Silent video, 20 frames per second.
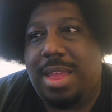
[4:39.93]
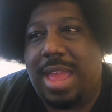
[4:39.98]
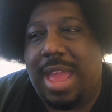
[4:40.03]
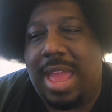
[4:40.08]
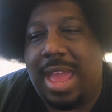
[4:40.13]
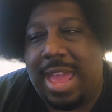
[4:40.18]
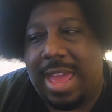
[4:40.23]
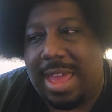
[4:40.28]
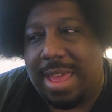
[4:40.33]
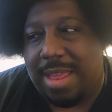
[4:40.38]

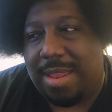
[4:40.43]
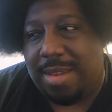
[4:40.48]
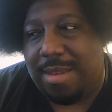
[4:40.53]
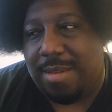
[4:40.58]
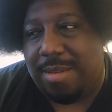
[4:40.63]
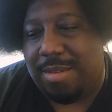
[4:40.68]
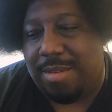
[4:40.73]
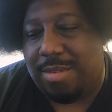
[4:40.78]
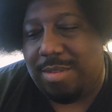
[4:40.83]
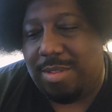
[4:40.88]

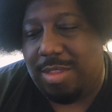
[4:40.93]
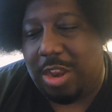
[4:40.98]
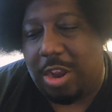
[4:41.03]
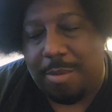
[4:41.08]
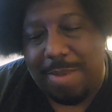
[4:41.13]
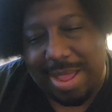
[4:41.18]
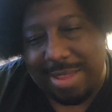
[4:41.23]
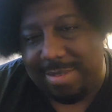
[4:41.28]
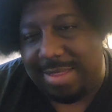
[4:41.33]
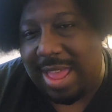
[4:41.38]
and
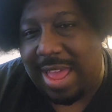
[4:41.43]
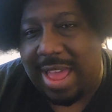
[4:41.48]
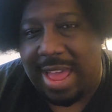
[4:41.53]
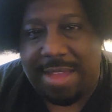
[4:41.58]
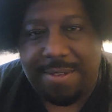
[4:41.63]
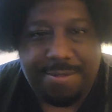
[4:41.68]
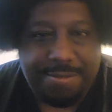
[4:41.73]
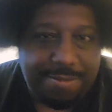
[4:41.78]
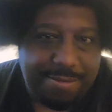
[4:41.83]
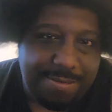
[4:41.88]
my
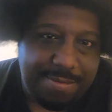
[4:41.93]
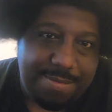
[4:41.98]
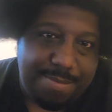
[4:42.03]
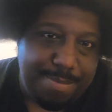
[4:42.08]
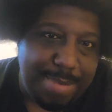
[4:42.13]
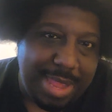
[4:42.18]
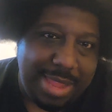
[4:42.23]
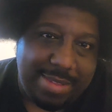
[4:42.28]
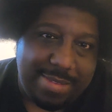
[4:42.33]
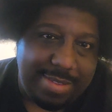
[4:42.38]
staff
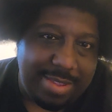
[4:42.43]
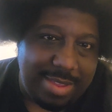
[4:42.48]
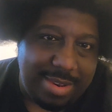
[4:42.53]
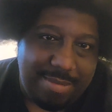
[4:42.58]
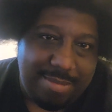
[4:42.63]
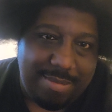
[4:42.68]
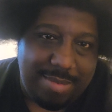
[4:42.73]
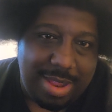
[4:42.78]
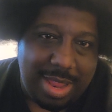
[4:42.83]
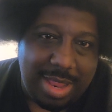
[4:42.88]
makes it
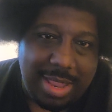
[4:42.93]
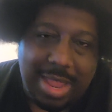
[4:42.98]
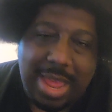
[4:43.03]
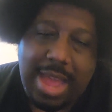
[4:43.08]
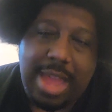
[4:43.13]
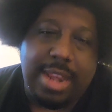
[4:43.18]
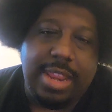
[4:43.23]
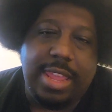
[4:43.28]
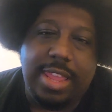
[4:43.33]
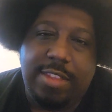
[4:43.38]
a
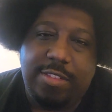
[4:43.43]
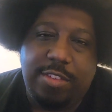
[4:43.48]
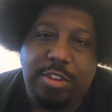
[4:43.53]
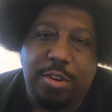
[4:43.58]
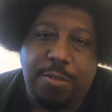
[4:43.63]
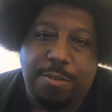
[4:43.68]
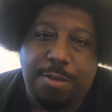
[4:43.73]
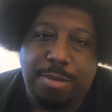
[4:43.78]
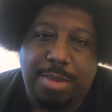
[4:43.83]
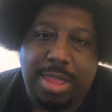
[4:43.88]
lot
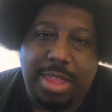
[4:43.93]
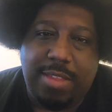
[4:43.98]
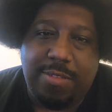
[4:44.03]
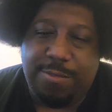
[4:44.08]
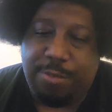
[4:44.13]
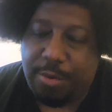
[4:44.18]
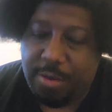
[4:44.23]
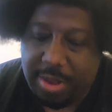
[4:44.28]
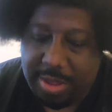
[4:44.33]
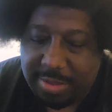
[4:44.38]
easier for me
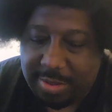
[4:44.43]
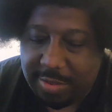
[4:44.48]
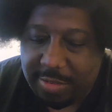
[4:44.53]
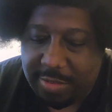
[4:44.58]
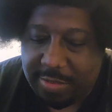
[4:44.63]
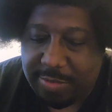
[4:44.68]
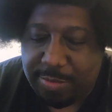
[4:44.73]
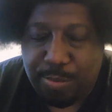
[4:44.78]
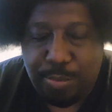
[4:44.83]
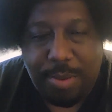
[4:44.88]
for it to
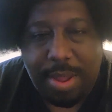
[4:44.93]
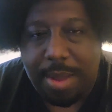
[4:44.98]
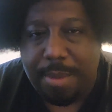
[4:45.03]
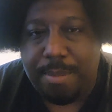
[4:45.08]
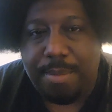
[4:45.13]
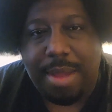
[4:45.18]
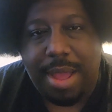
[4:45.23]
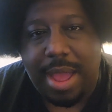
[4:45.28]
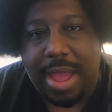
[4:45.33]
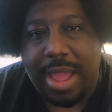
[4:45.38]
just
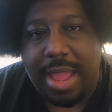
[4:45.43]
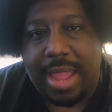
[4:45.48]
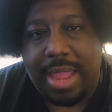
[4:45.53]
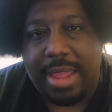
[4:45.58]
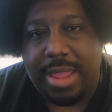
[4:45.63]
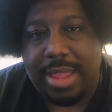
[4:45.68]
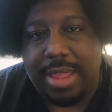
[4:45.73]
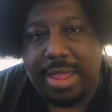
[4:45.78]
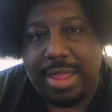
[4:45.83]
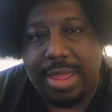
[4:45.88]
run
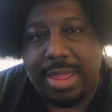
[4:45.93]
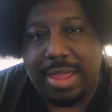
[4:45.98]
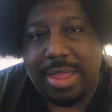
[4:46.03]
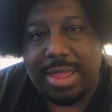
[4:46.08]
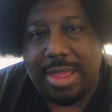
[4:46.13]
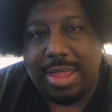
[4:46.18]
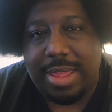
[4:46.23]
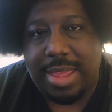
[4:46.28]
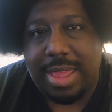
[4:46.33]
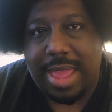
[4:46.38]
by.
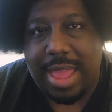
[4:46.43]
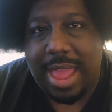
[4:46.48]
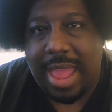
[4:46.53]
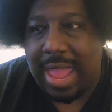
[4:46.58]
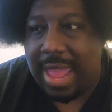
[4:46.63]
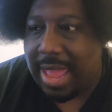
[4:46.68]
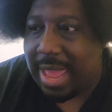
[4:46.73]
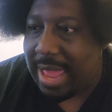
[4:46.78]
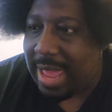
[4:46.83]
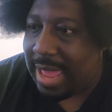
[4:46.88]

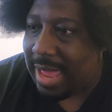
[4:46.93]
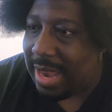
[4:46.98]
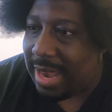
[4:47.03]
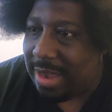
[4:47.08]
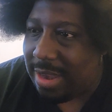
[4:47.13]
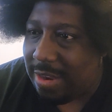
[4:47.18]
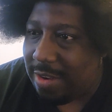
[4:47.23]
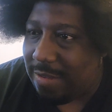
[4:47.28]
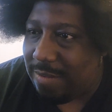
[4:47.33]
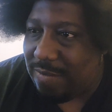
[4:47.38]

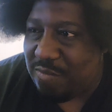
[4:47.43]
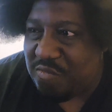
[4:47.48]
And